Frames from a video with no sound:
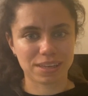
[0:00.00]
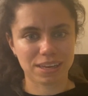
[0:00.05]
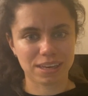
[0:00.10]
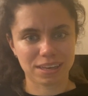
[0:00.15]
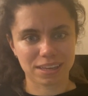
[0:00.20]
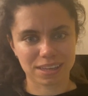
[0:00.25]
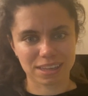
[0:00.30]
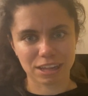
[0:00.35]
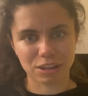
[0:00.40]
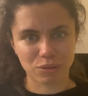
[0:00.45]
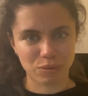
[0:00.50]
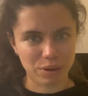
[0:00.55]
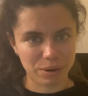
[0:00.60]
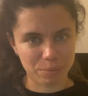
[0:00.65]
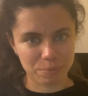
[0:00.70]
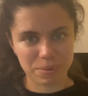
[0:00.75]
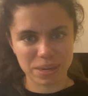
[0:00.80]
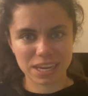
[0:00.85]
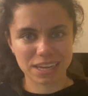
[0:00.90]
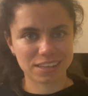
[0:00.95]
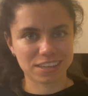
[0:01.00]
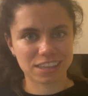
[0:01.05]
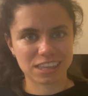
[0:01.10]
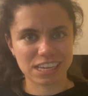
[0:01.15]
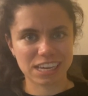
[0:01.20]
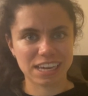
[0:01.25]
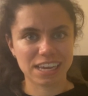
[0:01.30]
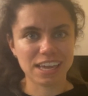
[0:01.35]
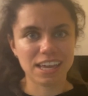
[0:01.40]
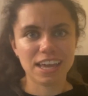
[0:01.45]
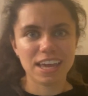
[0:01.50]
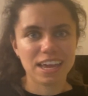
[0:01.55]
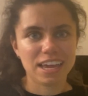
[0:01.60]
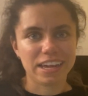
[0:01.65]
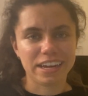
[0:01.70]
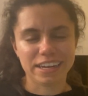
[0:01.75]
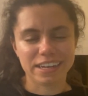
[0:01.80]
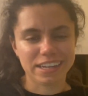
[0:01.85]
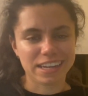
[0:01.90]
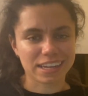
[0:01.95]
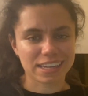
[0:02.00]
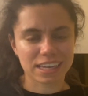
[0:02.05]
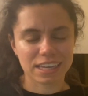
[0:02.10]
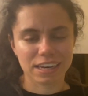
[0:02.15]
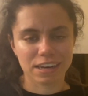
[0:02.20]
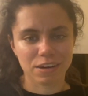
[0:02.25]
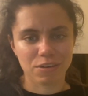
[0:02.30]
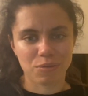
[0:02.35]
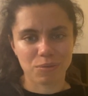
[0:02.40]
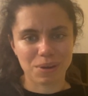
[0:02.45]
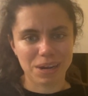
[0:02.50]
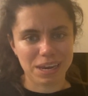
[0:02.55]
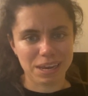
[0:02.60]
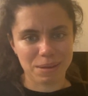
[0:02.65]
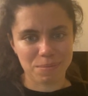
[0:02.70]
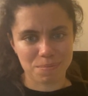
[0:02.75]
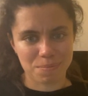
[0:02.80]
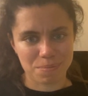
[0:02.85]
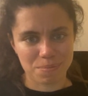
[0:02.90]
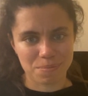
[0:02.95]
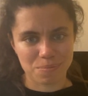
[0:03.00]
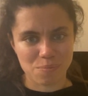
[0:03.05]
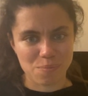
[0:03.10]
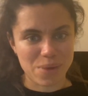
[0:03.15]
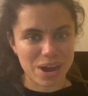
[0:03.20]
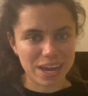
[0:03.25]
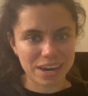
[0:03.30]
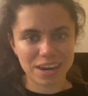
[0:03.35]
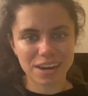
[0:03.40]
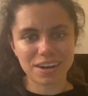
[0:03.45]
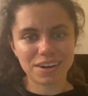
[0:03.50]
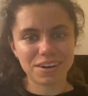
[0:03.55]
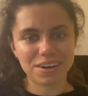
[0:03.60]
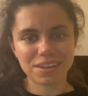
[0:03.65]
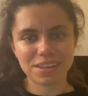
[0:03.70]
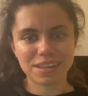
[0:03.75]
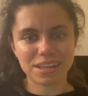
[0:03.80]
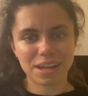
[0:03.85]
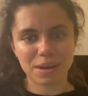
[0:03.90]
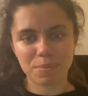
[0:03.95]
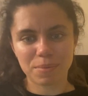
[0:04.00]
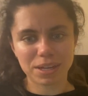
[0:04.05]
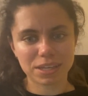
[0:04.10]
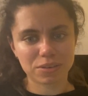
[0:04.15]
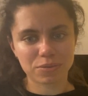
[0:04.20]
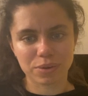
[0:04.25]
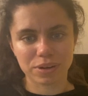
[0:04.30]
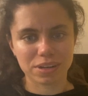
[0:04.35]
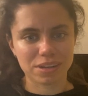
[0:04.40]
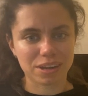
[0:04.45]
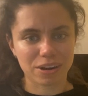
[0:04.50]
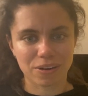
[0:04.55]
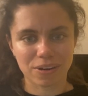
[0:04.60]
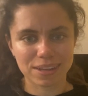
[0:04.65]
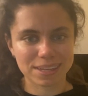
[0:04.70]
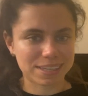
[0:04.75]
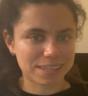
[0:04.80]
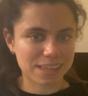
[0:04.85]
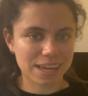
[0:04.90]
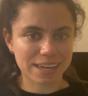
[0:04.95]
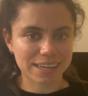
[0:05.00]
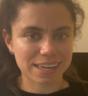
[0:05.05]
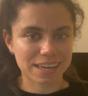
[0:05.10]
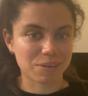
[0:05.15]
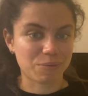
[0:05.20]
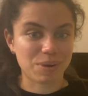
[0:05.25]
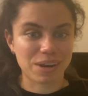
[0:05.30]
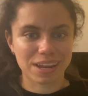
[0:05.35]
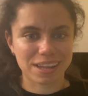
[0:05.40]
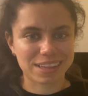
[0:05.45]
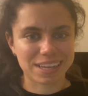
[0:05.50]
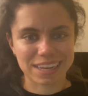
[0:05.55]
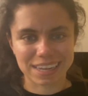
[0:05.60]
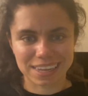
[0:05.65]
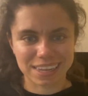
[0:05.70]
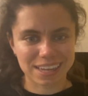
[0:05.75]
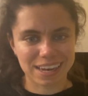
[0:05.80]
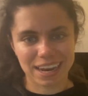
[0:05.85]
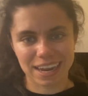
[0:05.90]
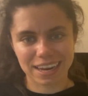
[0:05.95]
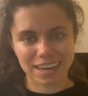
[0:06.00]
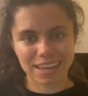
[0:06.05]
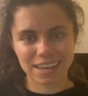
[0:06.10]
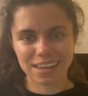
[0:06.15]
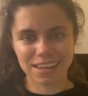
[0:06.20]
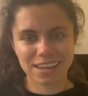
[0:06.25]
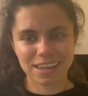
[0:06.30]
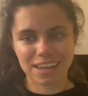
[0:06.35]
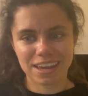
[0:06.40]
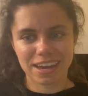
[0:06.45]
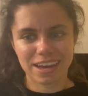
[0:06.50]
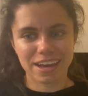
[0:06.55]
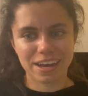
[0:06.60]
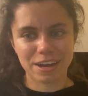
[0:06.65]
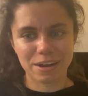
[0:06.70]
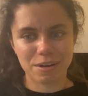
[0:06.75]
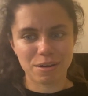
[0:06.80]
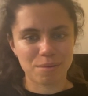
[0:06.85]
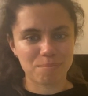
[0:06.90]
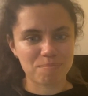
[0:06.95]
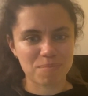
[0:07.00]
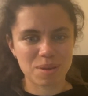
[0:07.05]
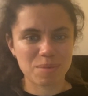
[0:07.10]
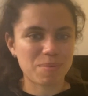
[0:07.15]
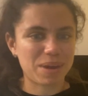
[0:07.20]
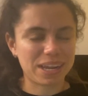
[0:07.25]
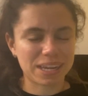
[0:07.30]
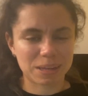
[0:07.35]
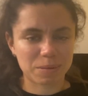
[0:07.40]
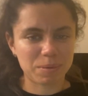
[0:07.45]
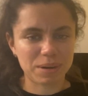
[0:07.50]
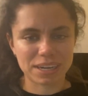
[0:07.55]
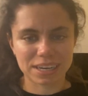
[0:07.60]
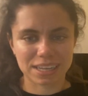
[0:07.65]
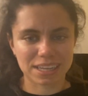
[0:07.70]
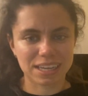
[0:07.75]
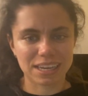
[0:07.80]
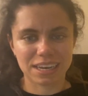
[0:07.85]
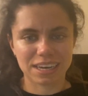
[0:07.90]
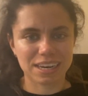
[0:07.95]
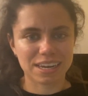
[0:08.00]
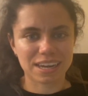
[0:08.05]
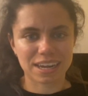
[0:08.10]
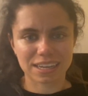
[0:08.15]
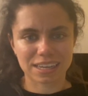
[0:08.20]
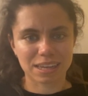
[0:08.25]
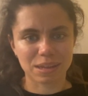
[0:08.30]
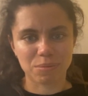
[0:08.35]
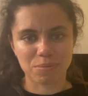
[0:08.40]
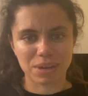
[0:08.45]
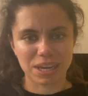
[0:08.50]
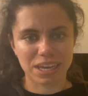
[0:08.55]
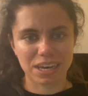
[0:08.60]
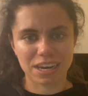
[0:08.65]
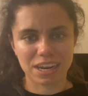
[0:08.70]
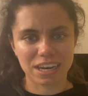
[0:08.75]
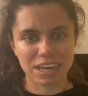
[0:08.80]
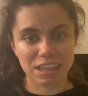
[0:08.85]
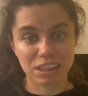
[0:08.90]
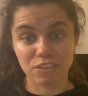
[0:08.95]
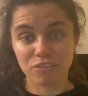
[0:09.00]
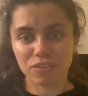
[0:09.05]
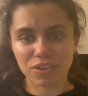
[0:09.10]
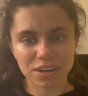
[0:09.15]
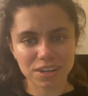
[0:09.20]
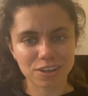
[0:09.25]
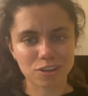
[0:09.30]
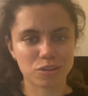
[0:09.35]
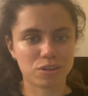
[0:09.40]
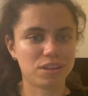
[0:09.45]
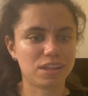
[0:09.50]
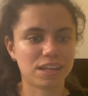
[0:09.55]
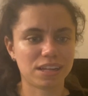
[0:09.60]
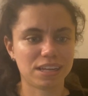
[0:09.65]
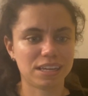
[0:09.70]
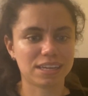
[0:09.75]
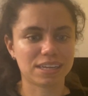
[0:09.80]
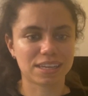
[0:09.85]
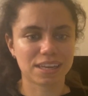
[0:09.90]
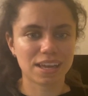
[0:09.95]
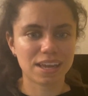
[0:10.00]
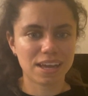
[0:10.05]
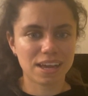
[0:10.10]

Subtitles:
instead during PhD it doesn't really matter that much what the college does. Well, at least like in my experience, it hasn't made any difference other than this